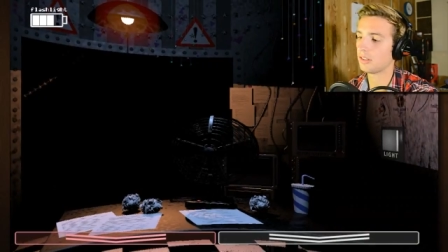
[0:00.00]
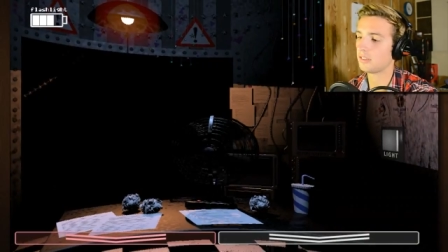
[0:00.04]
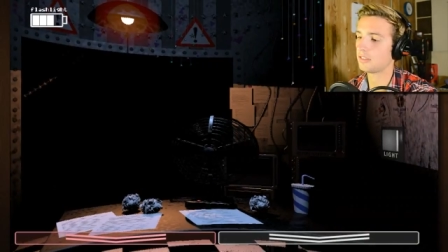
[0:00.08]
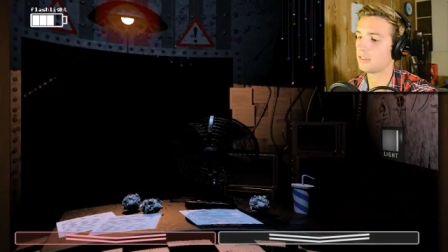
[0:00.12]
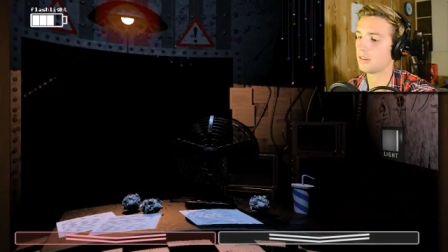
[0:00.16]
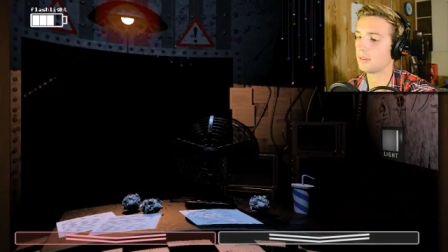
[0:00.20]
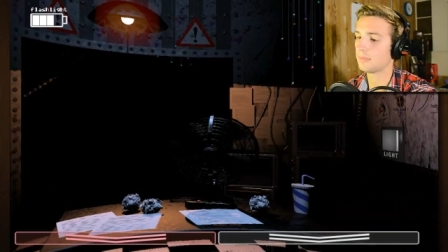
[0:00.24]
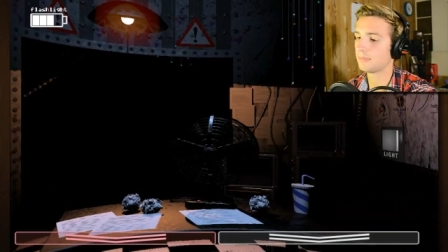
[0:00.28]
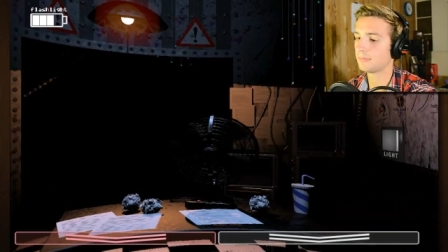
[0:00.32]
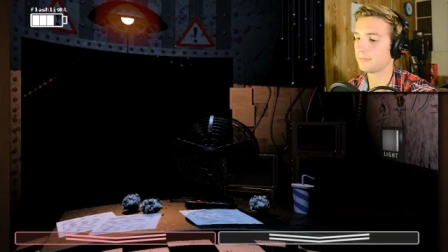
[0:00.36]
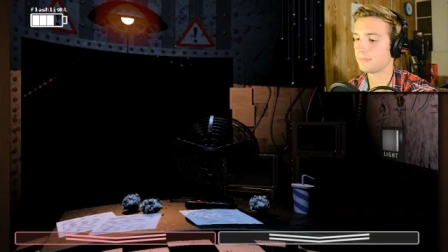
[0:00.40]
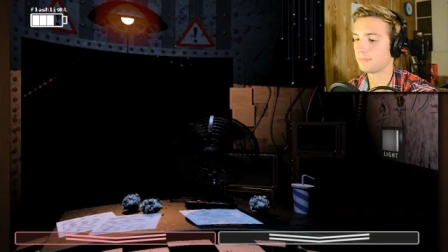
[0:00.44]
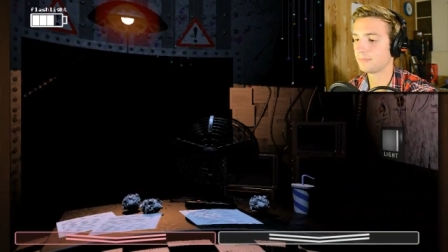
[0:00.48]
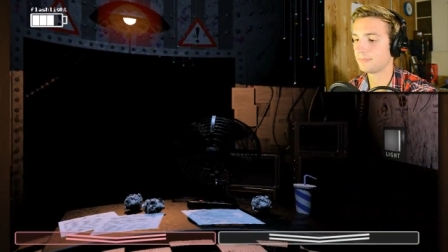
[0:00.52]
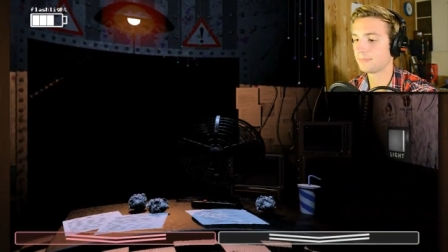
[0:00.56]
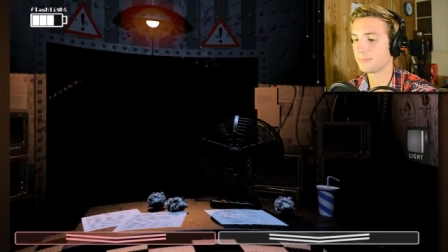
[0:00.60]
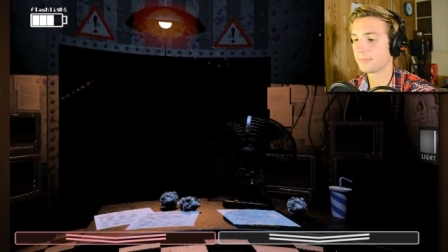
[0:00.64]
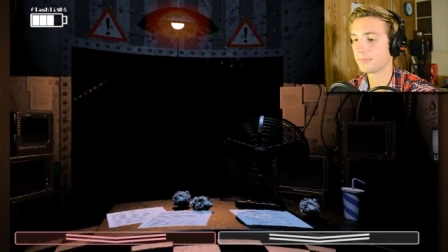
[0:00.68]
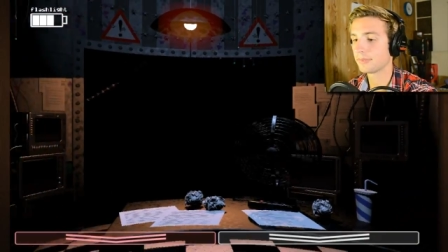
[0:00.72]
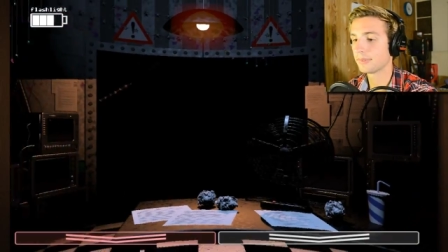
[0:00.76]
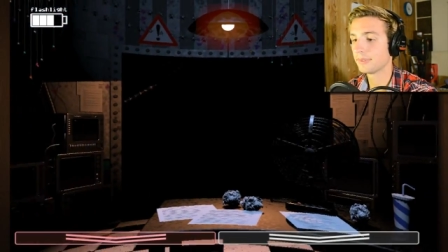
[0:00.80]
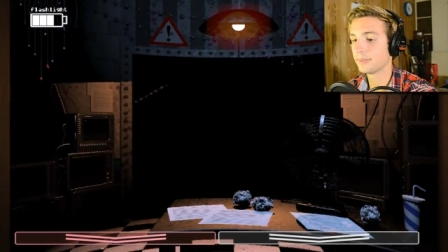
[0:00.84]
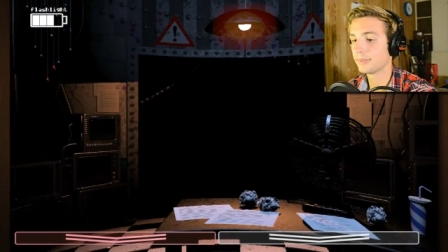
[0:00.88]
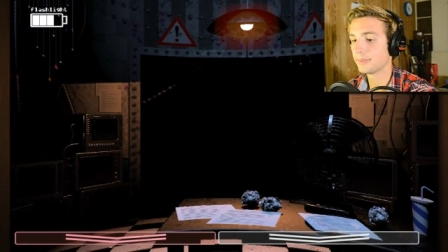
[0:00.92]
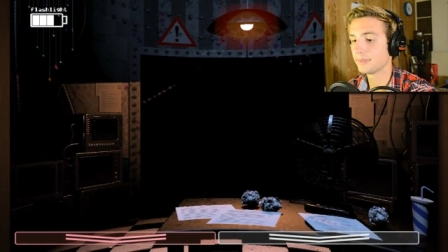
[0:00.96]
let's hear
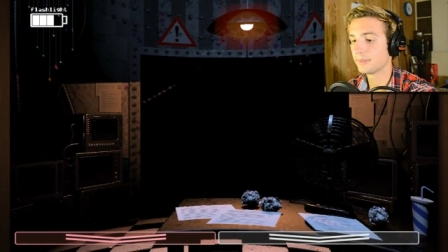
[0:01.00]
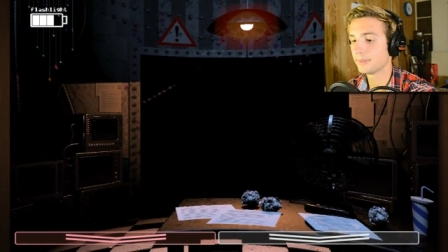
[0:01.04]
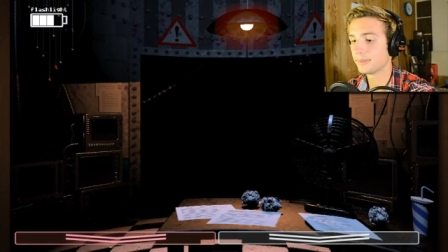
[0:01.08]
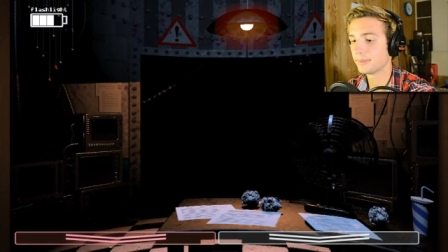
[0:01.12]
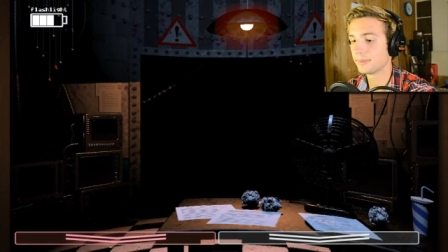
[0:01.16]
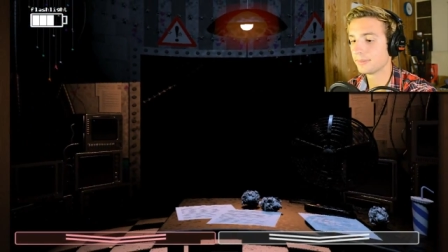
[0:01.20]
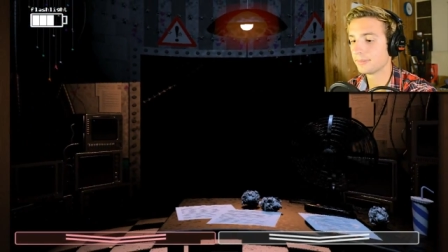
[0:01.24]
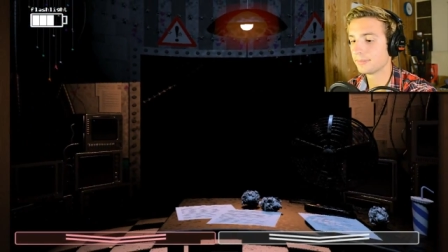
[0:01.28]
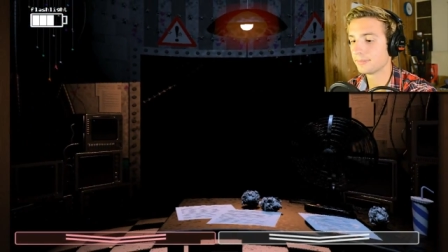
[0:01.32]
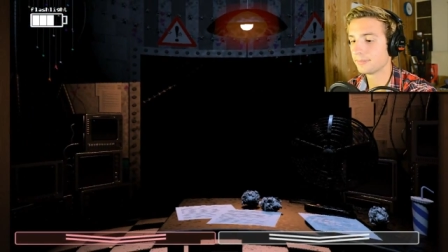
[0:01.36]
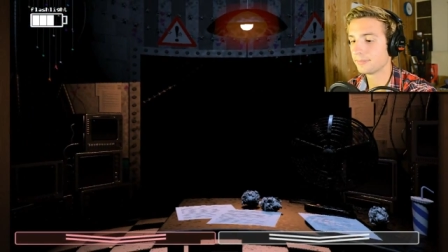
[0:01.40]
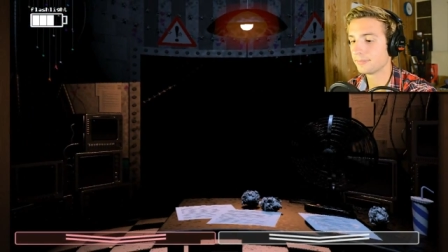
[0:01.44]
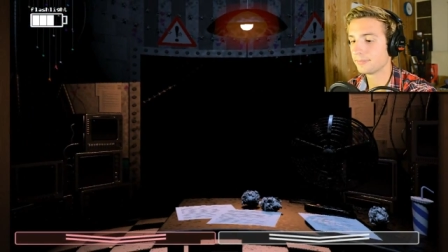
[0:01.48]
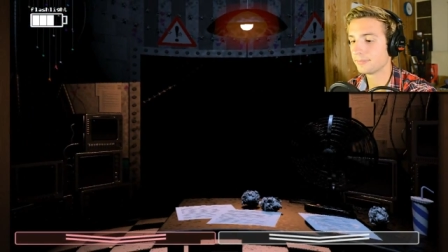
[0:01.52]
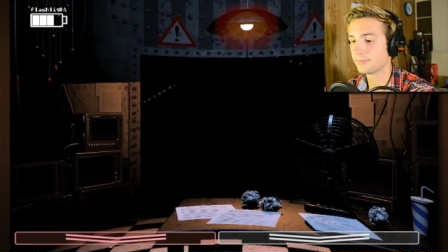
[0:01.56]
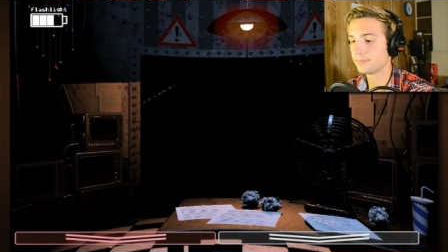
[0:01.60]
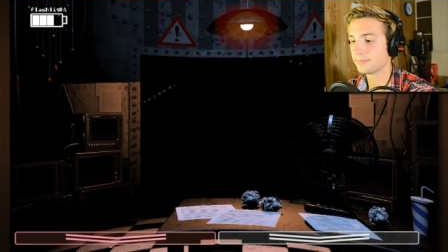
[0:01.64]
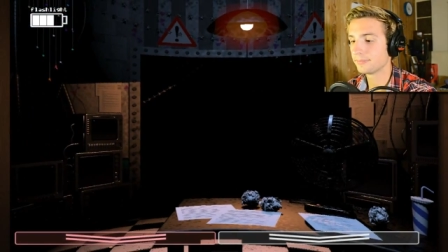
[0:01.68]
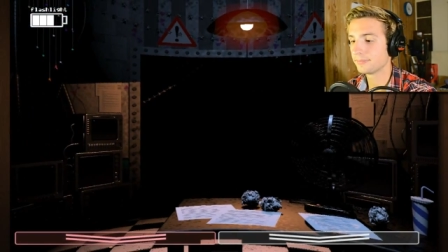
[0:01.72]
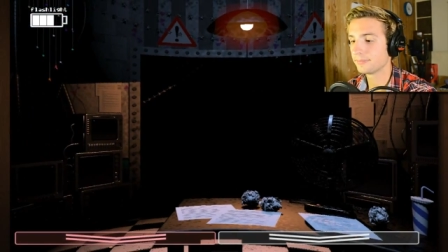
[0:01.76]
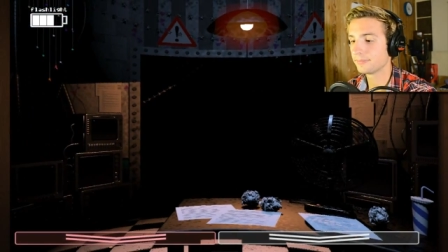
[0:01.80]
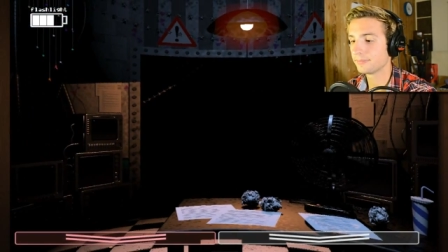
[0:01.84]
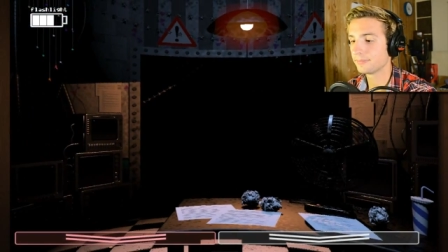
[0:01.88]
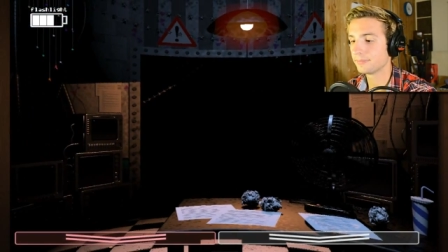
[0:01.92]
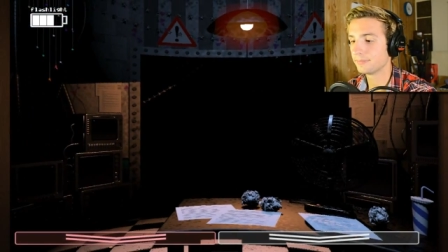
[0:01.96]

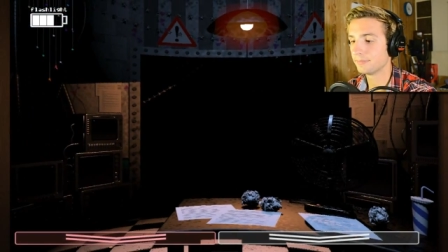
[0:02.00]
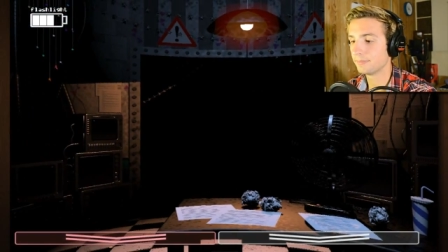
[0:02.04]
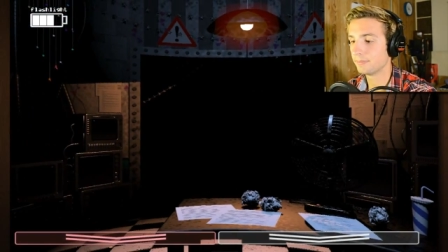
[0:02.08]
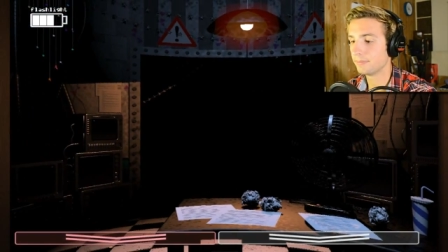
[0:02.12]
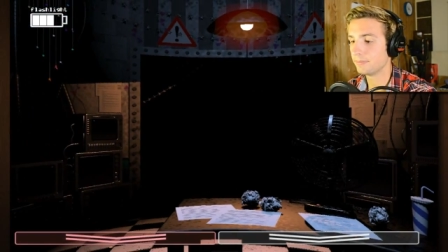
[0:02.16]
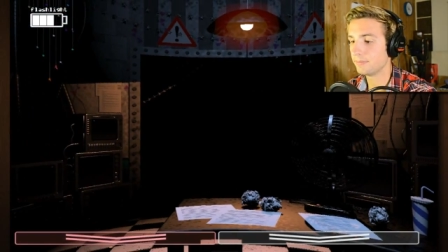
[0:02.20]
it.